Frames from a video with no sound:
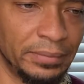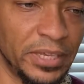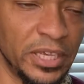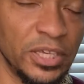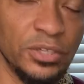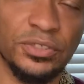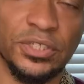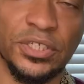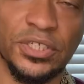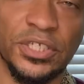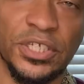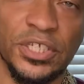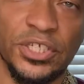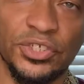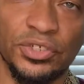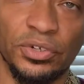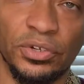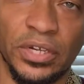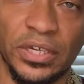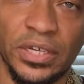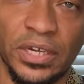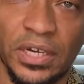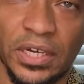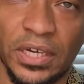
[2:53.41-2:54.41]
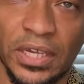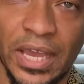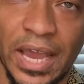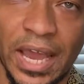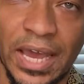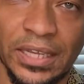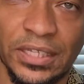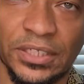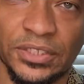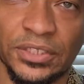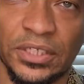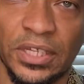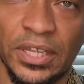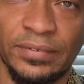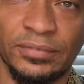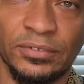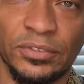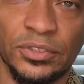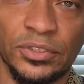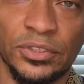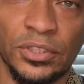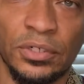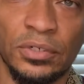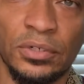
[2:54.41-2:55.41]
he used to teach on a college
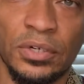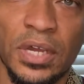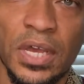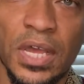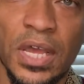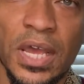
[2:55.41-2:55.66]
level, so